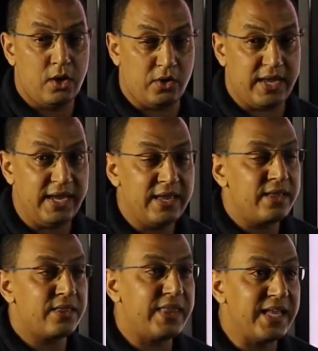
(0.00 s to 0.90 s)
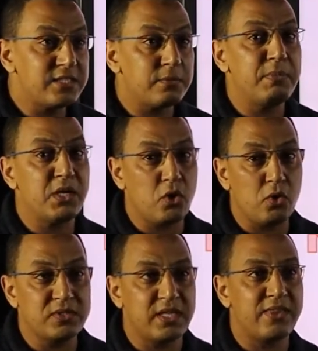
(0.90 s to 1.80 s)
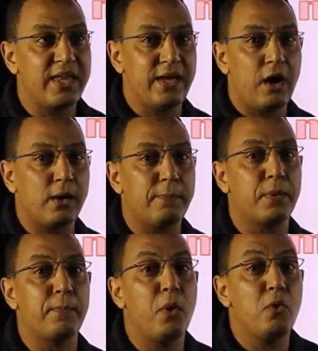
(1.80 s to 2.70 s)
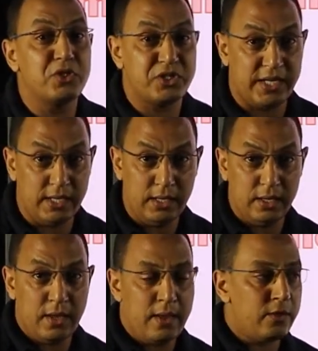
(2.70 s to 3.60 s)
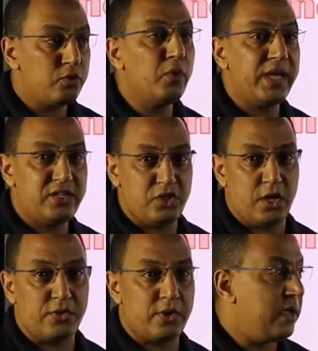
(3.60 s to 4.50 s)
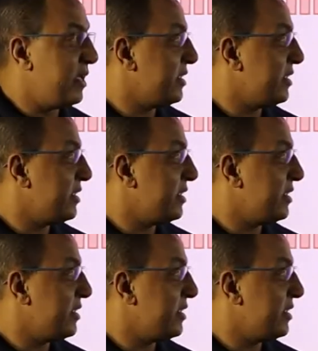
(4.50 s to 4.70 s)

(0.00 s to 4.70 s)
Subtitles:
Okay, that's because they are proportional to each other.